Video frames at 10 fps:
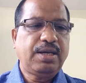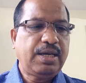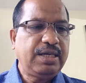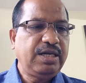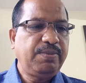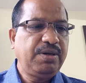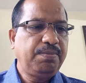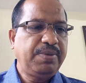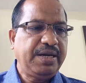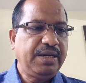high level
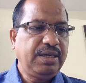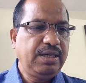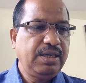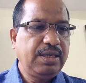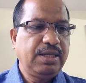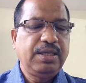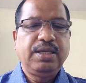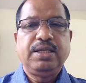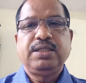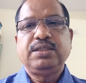panel,
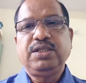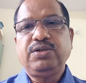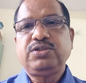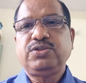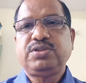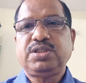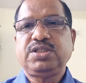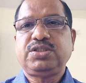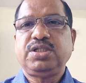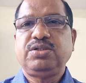they also
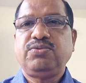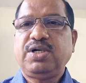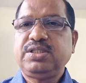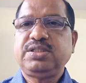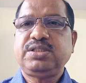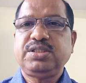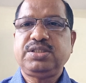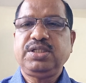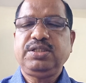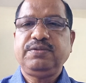suggested what they
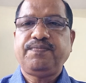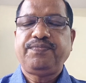suggested.